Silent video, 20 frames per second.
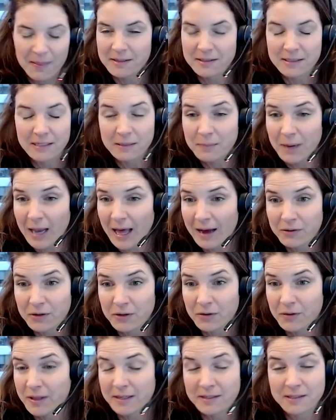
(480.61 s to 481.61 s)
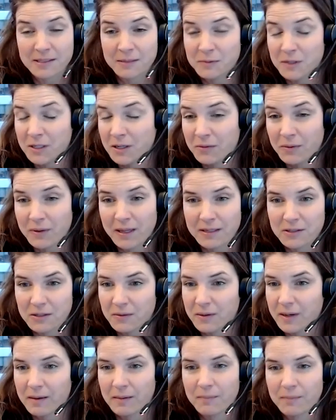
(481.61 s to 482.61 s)
and they seem louder or they seem to know what they're
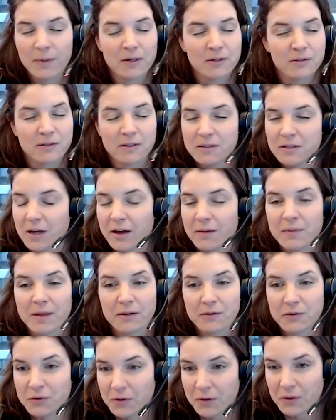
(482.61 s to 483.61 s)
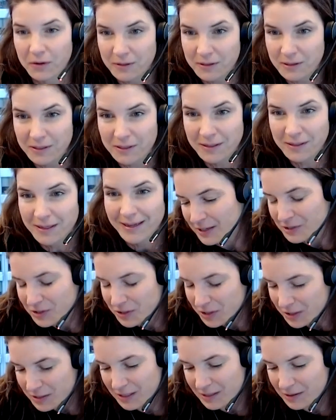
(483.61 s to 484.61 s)
doing, most of the time they do not. I
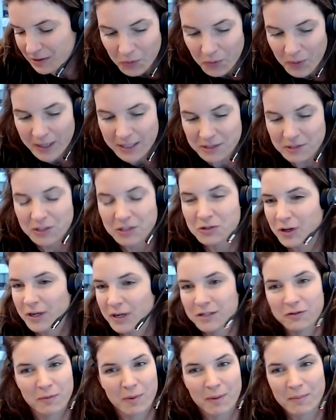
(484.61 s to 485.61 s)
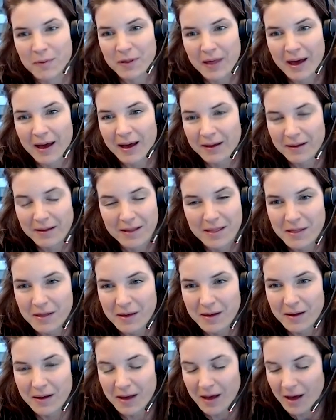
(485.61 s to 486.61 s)
just always just try to remember
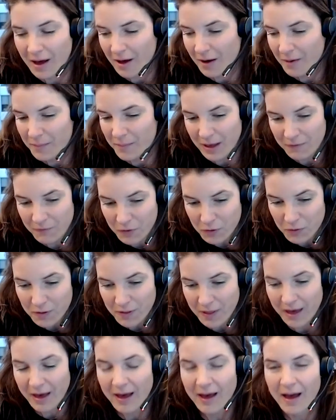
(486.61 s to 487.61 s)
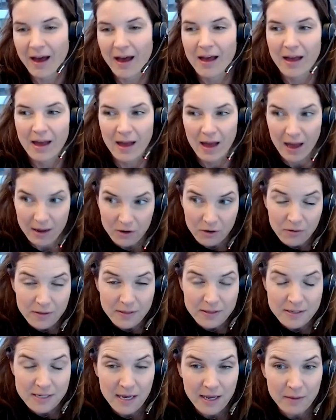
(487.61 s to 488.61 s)
that if you're there and you're
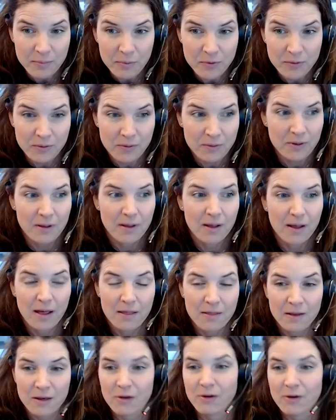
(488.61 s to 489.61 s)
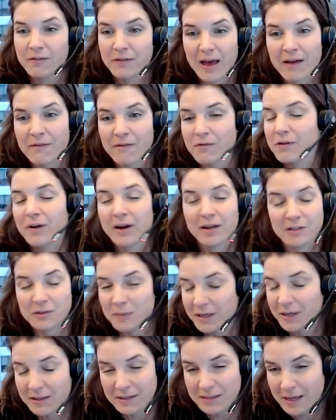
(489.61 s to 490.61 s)
at the table, then you have every right
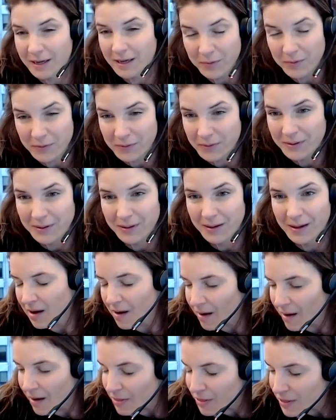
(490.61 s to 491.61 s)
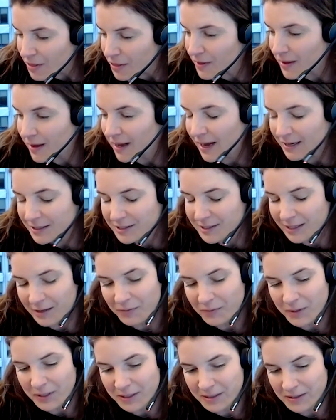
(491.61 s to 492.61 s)
to be at the table. The other thing
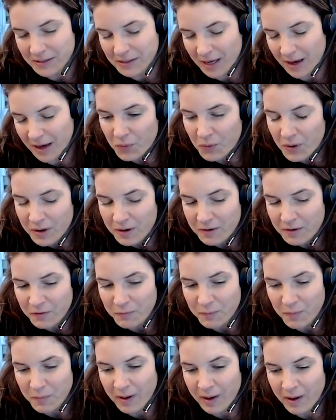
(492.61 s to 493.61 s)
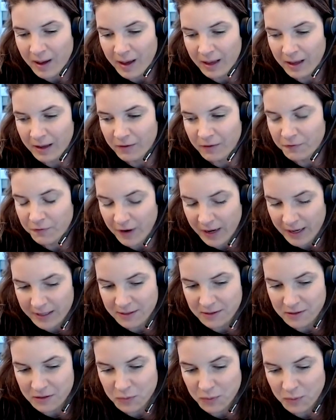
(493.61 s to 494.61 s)
actually was one of my
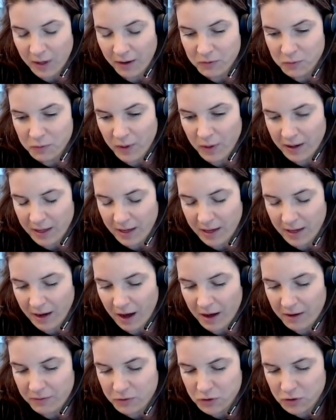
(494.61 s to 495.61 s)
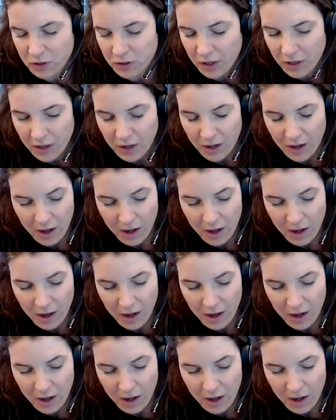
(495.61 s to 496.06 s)
friends, when I was working, I was